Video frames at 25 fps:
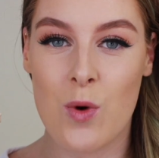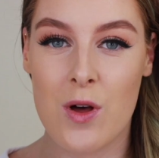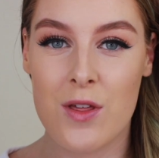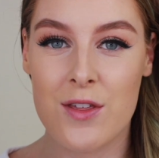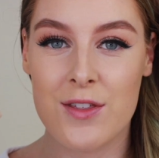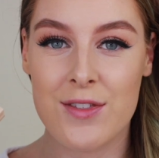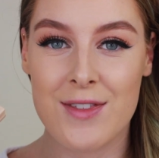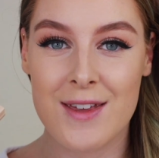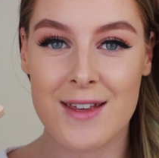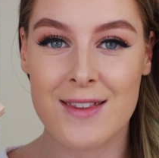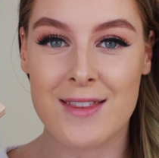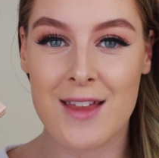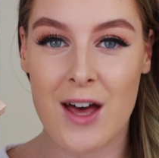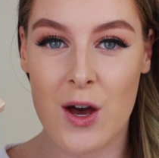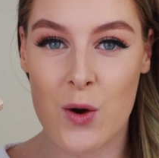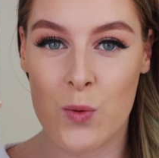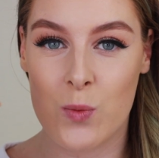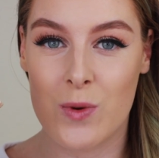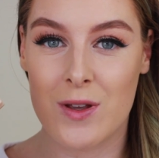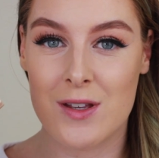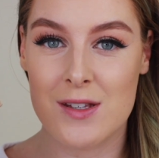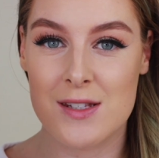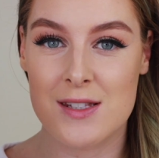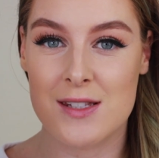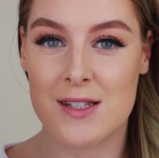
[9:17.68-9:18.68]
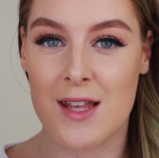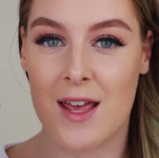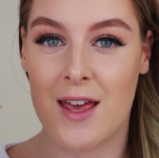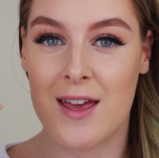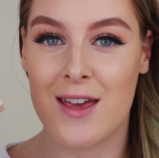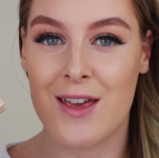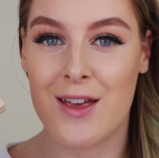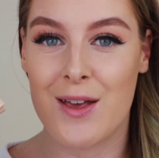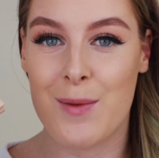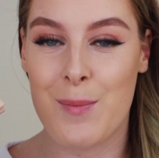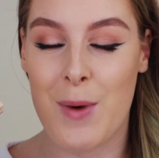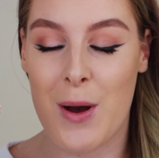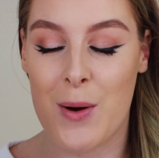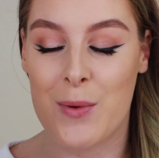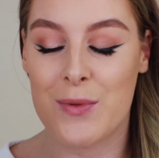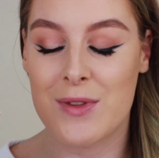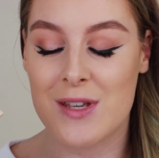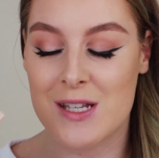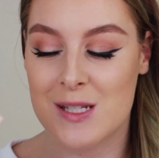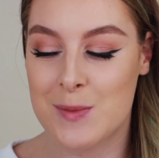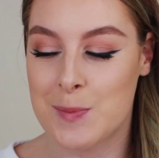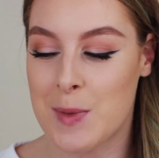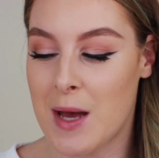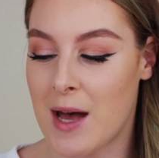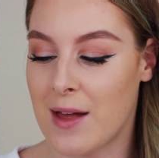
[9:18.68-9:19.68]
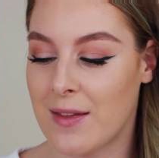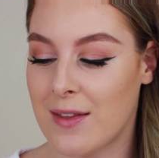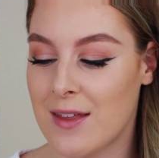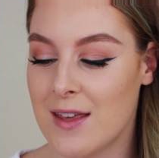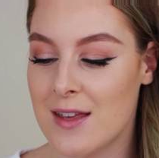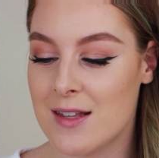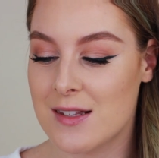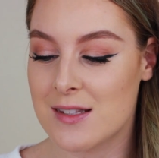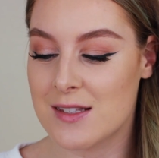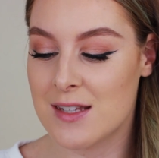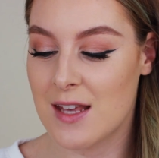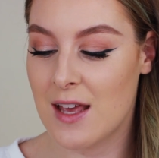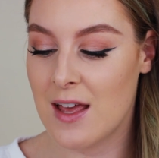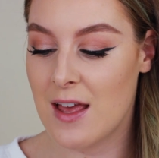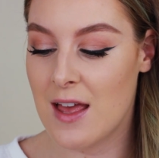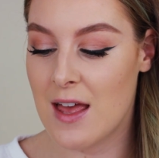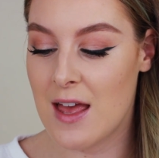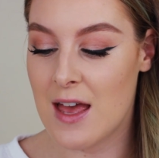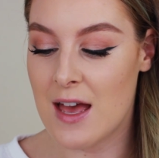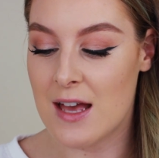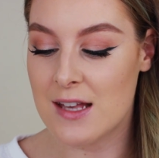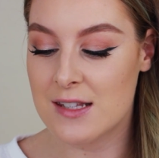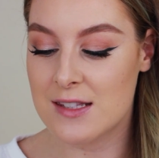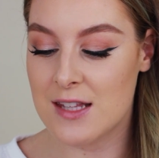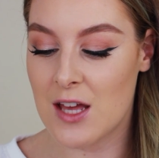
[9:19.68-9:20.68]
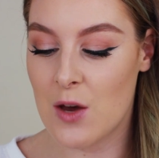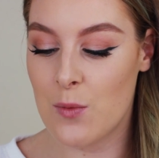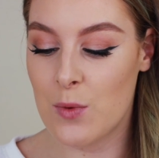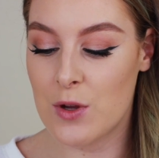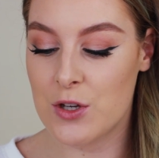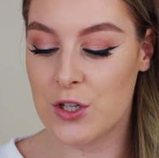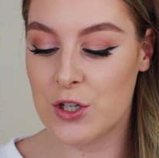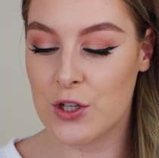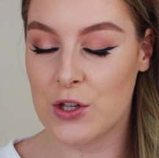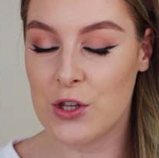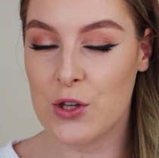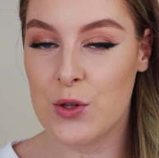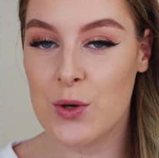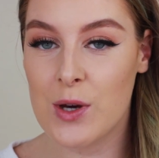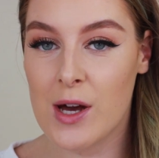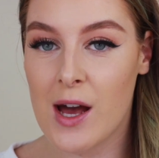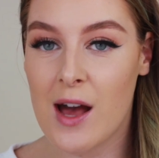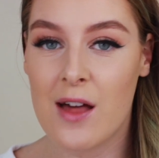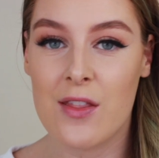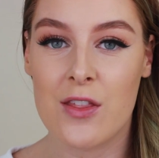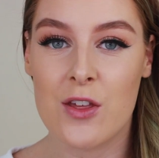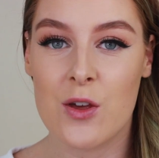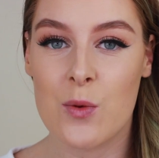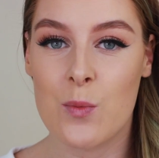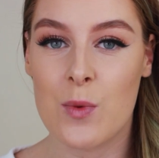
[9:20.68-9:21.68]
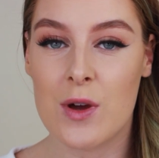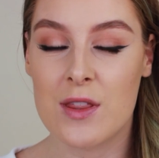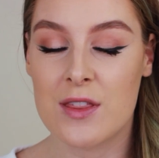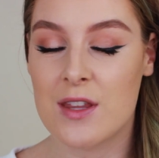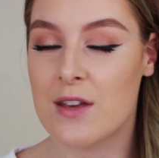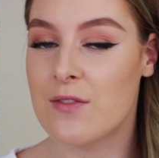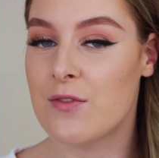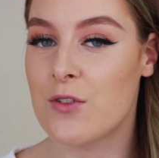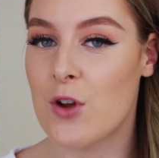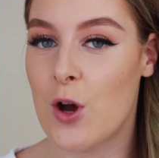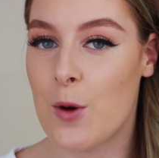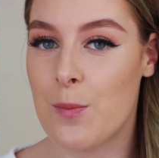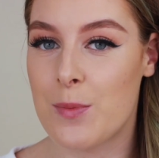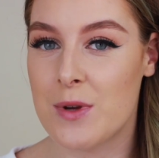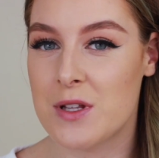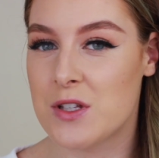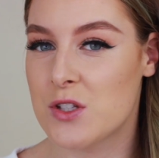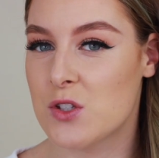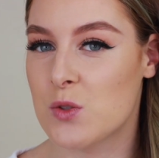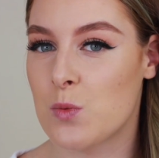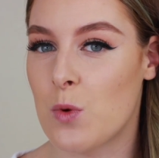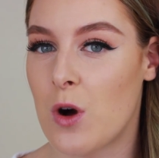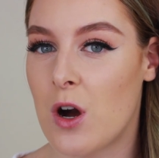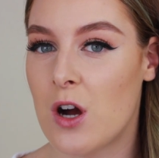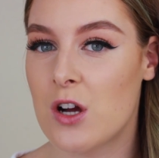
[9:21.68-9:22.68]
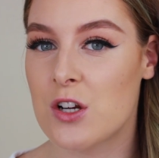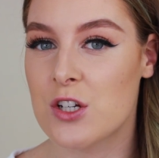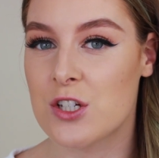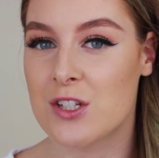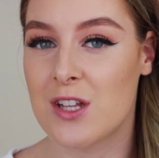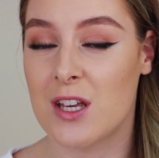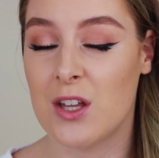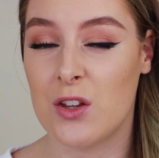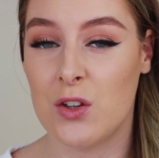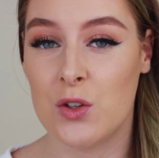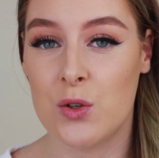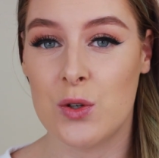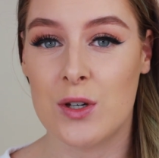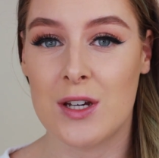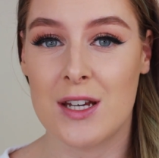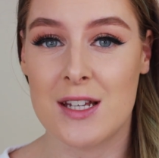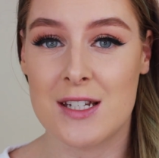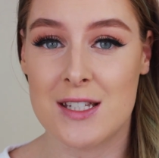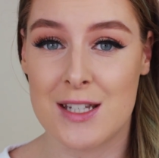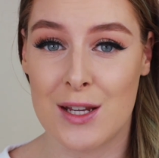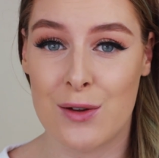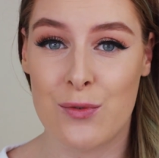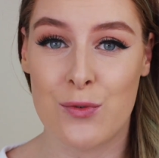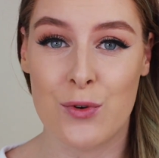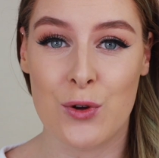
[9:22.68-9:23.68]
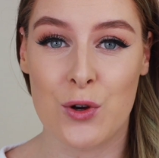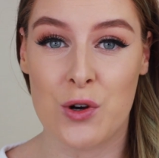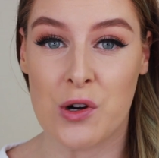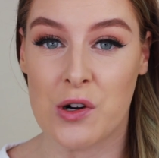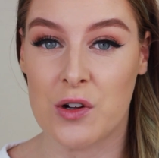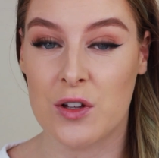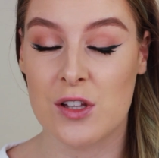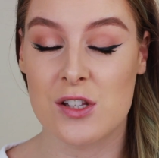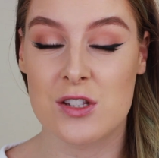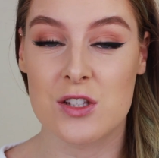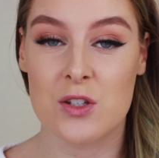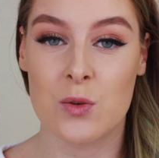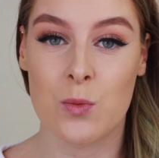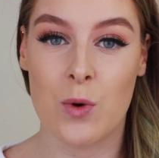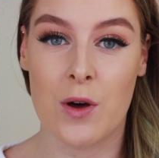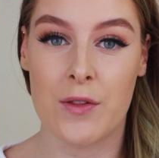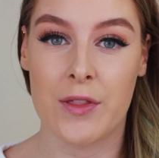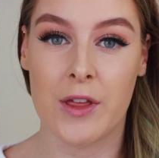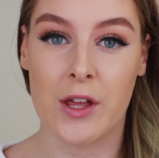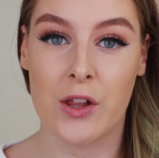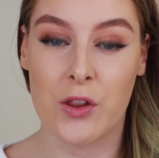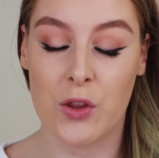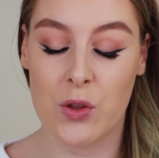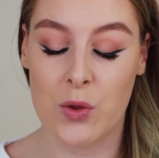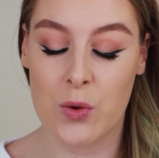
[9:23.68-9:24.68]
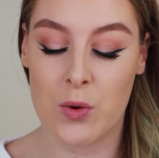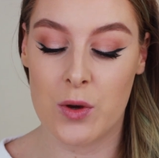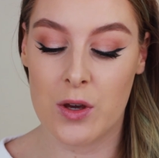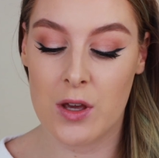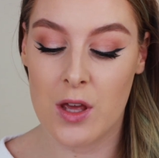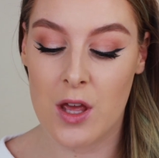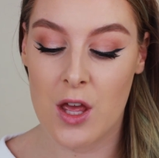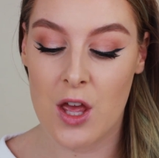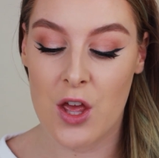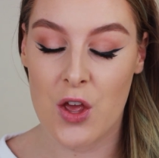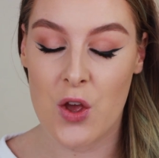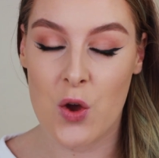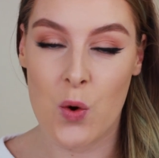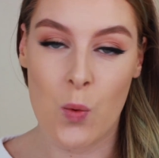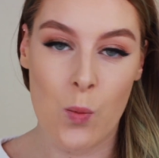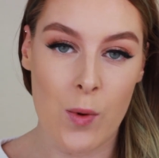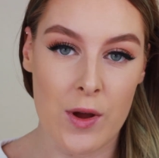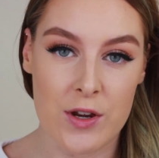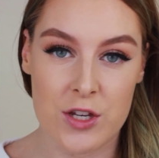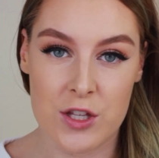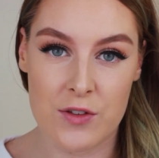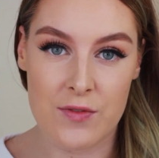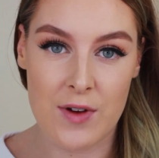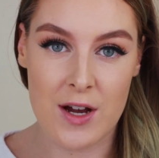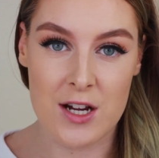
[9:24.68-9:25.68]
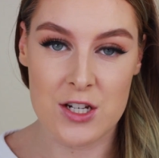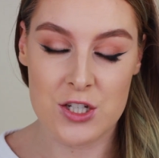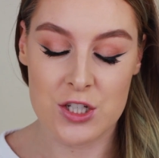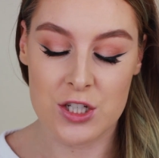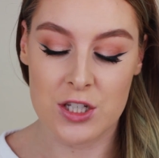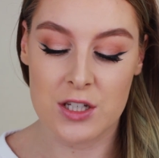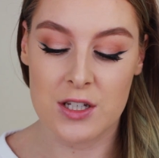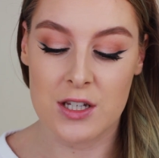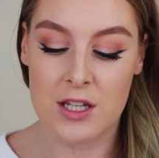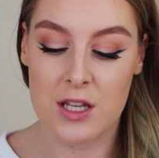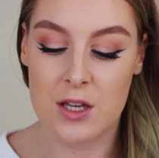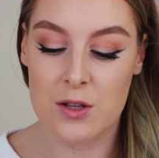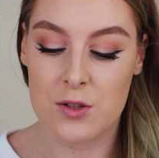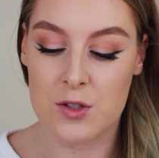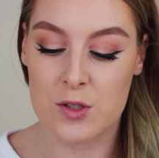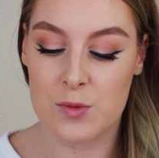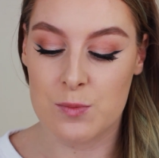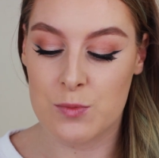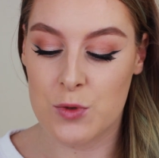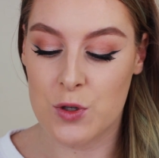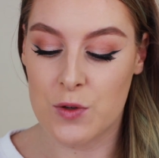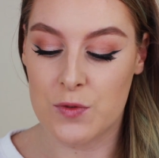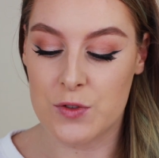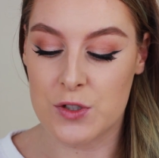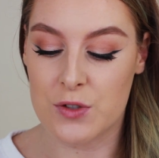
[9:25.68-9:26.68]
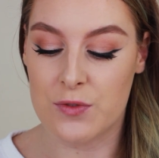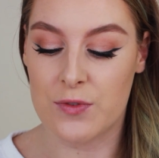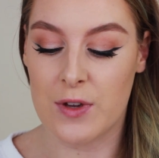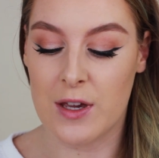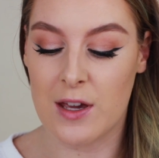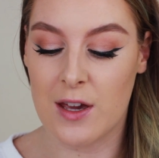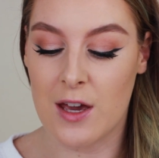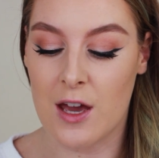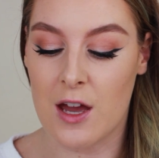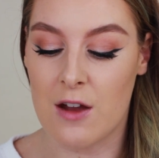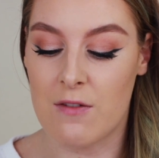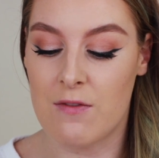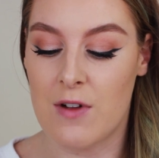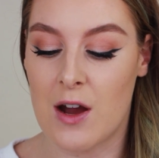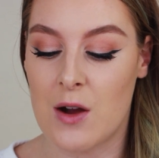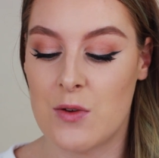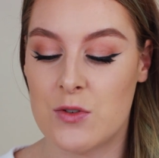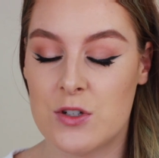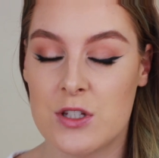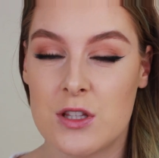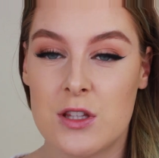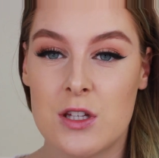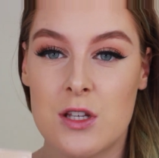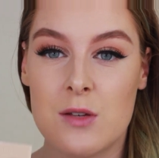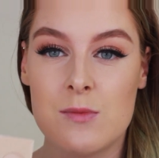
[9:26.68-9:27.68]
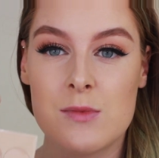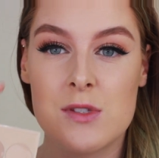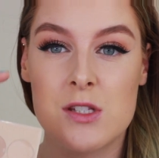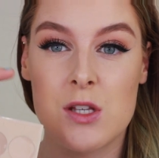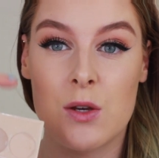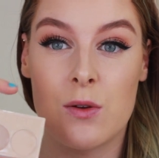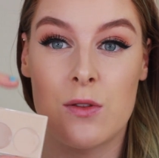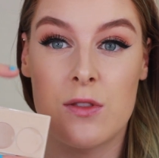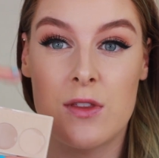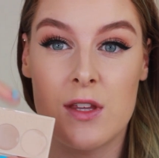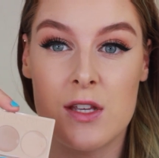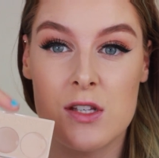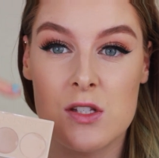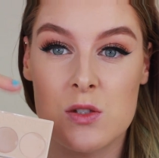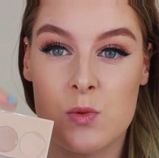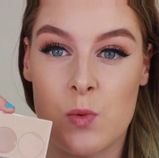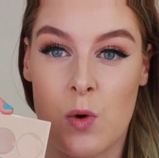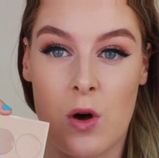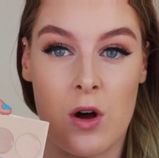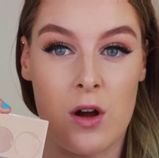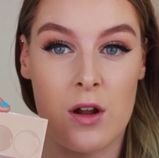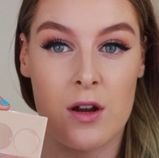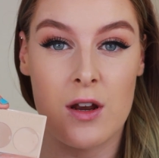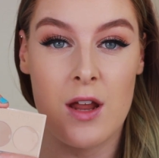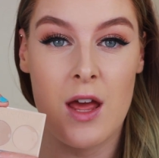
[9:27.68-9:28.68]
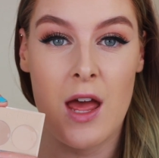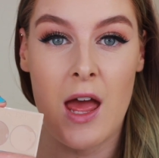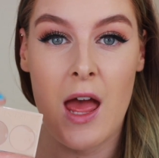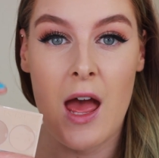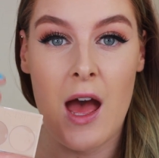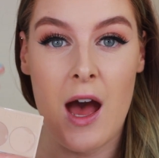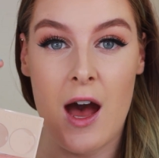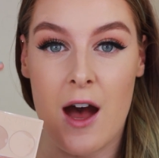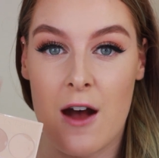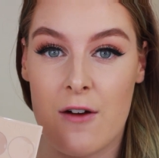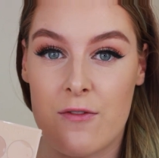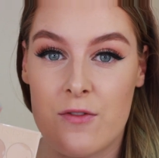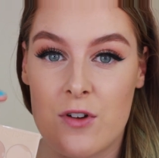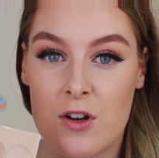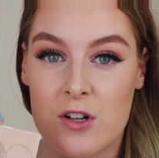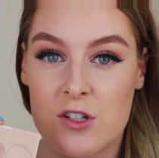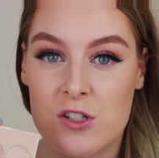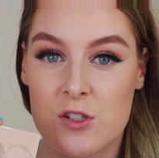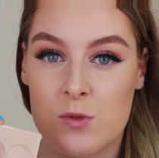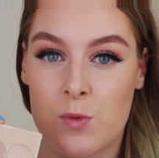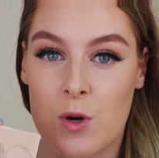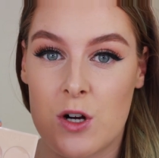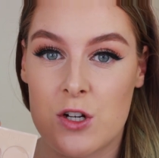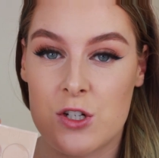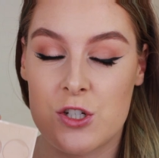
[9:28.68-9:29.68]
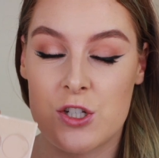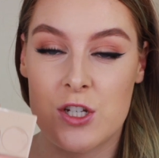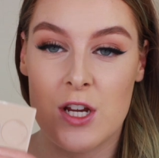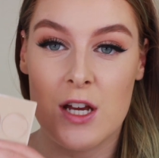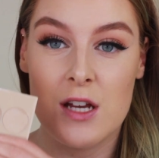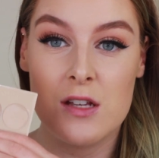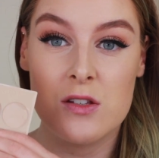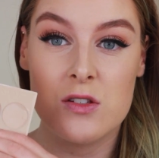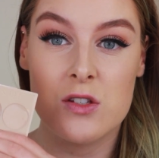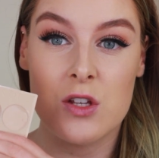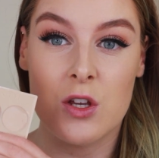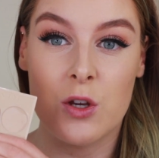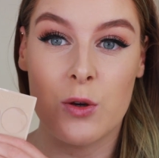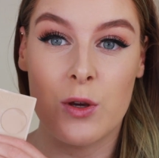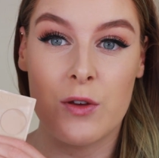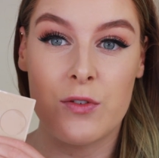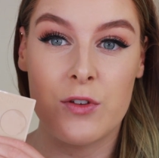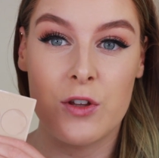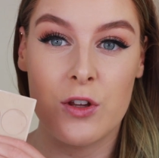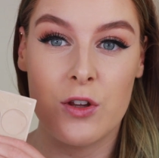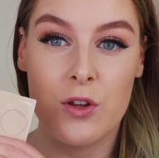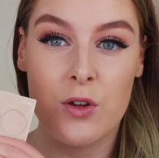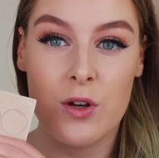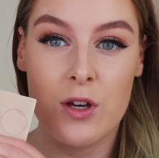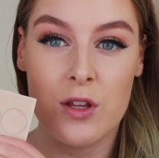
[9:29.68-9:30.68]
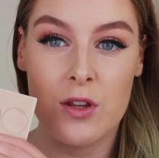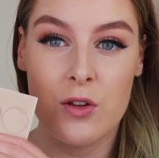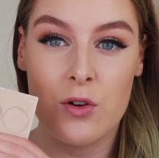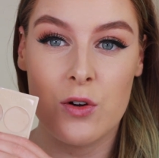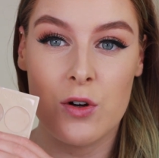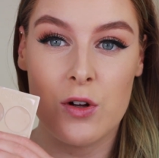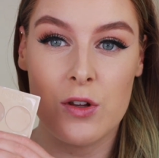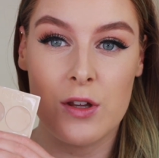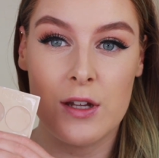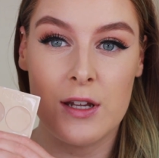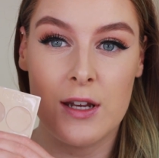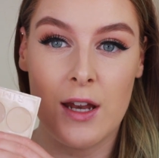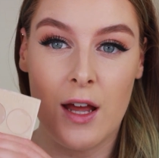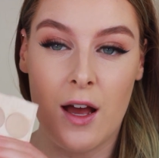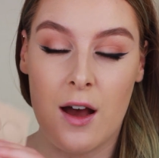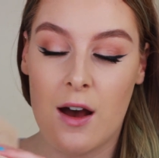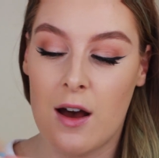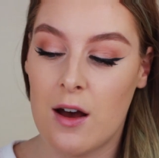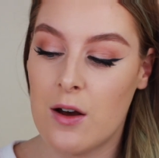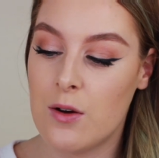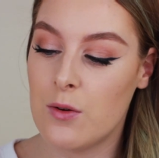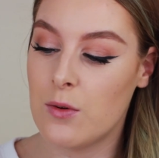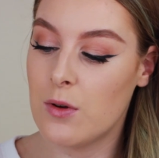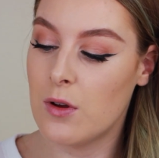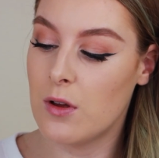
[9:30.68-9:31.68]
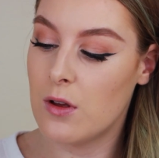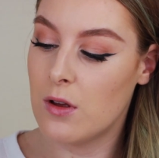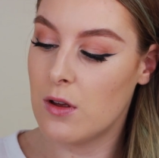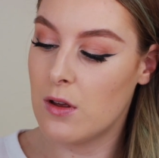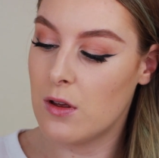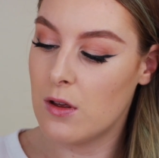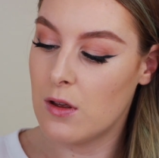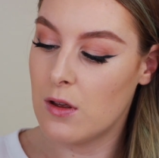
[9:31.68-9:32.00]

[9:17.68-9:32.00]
One thing that I will say about these palettes is that when you look at them when they've not been swatched, they look a different colour to what they look when you've actually moved your finger around in them. So this one, I've not swatched yet, so if you look at the colour now,